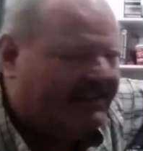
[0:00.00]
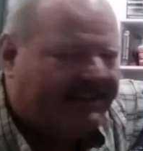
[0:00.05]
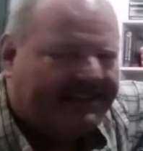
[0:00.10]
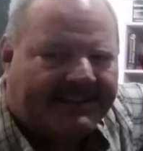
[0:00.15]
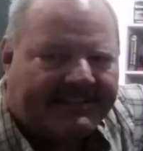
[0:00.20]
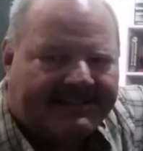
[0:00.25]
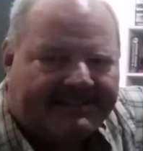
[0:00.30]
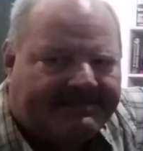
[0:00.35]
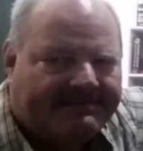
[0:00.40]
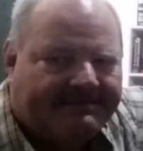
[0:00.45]

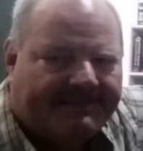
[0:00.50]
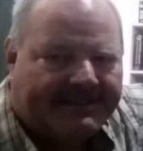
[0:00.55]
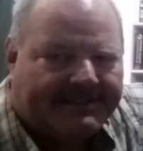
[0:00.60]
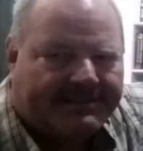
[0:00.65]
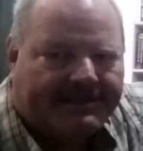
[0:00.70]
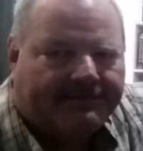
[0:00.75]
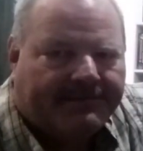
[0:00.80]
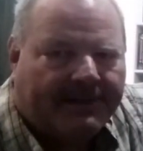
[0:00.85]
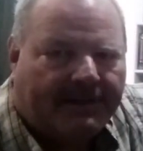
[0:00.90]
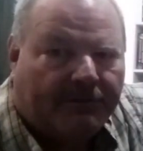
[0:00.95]
can
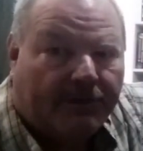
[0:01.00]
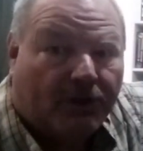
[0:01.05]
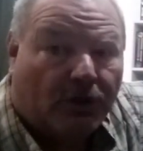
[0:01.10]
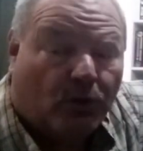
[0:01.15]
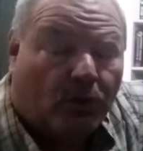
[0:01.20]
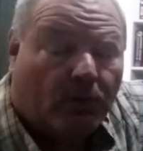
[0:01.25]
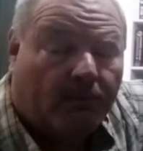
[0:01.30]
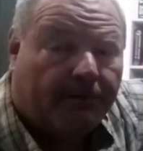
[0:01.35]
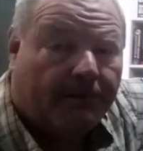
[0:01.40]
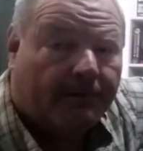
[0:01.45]
serve kind of a
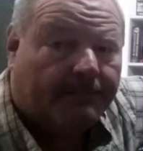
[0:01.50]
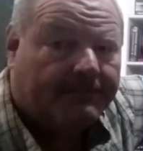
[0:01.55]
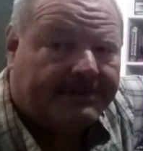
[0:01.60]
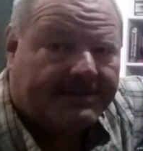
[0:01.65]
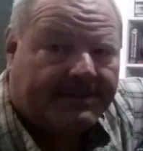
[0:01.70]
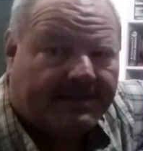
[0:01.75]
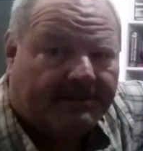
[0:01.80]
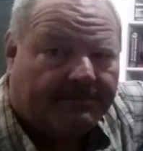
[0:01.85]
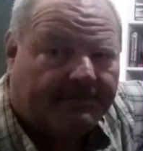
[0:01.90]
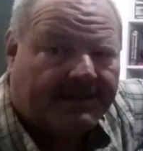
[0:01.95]
dual
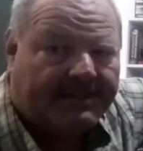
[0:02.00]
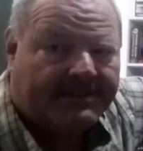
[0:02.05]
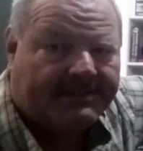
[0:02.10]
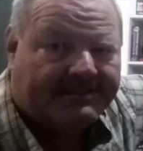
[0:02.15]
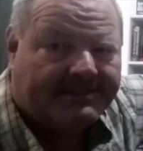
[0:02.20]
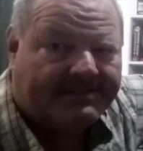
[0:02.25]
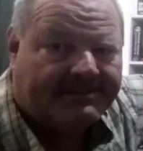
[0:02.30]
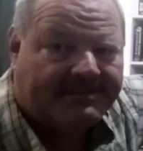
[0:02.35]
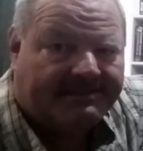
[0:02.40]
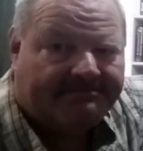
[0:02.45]
purpose there,
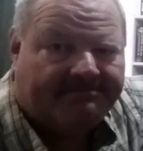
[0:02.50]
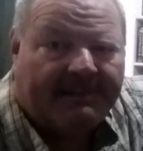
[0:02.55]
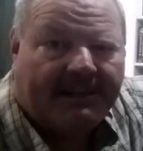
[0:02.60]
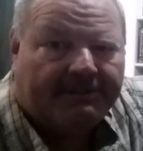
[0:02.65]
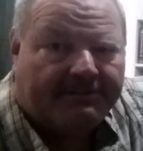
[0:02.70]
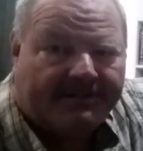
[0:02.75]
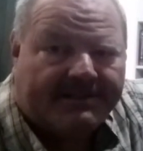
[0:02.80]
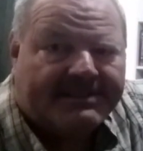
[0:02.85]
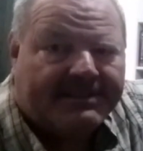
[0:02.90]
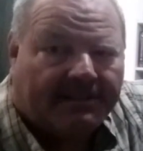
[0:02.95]
because
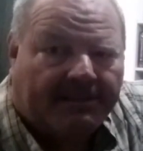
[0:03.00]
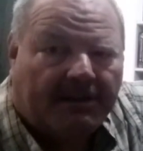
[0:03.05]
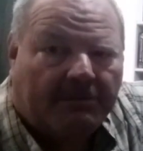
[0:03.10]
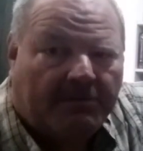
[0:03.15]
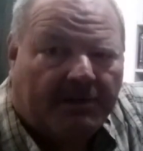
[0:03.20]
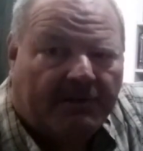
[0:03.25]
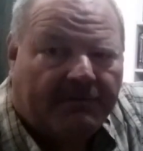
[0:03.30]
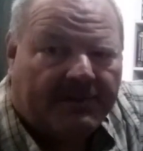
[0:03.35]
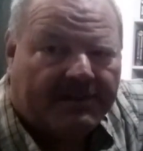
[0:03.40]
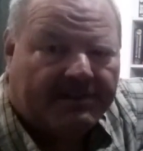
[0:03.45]
there is a little
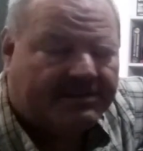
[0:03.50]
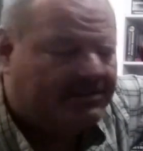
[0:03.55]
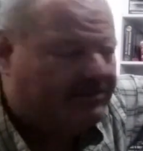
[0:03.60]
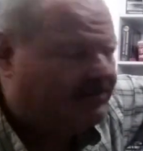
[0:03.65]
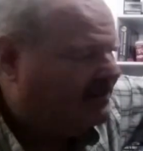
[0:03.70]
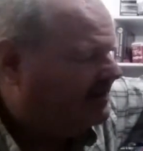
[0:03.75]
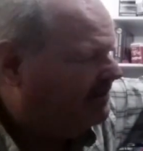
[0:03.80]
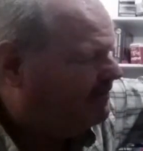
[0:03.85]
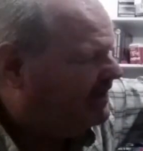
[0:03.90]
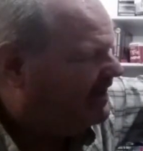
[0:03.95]
bit of
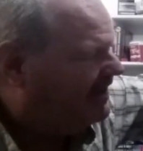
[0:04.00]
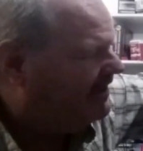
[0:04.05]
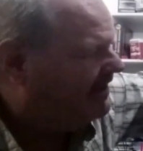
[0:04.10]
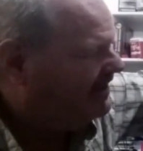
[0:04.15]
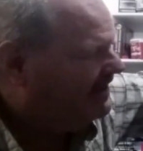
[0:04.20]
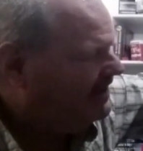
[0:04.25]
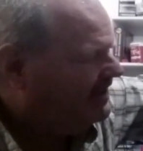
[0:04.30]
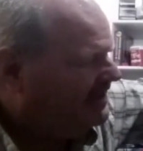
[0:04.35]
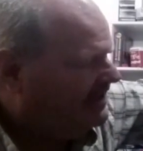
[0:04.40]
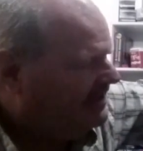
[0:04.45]
history about
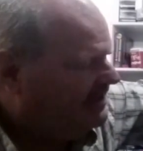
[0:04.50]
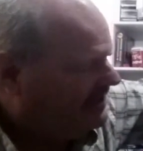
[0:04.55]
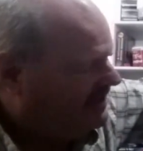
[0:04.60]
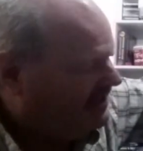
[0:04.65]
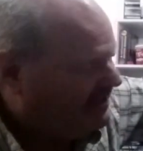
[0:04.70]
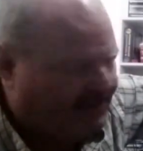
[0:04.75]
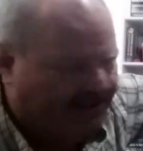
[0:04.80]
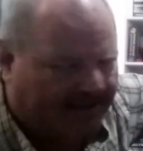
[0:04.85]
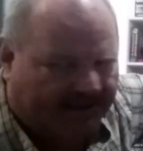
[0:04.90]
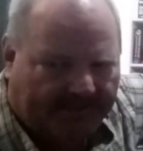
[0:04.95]

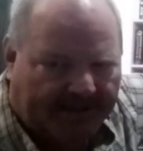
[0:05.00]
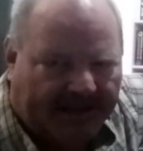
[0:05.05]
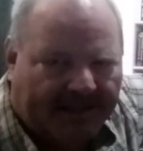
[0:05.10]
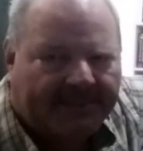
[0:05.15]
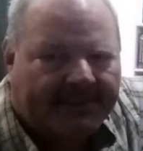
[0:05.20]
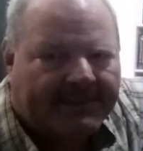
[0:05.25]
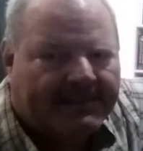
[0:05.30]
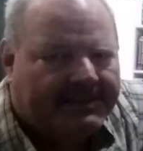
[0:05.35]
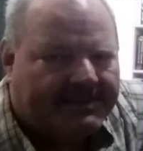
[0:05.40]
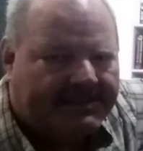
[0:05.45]

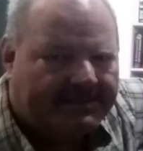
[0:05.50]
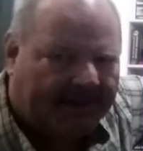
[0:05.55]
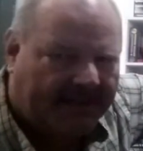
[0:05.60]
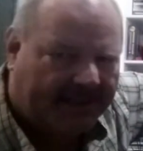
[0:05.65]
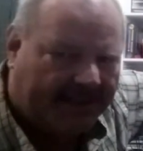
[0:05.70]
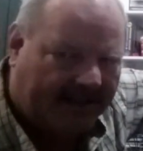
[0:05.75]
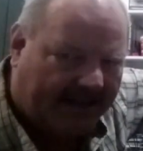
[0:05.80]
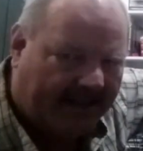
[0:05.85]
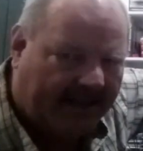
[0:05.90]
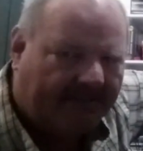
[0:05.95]

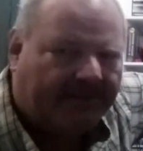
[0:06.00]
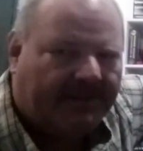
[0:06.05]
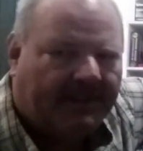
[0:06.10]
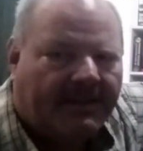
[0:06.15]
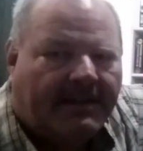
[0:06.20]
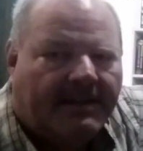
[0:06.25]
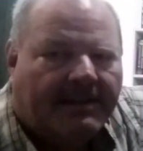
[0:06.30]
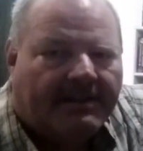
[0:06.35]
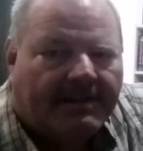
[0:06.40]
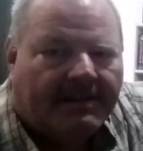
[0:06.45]
the
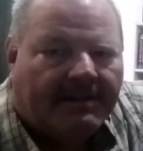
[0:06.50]
Navy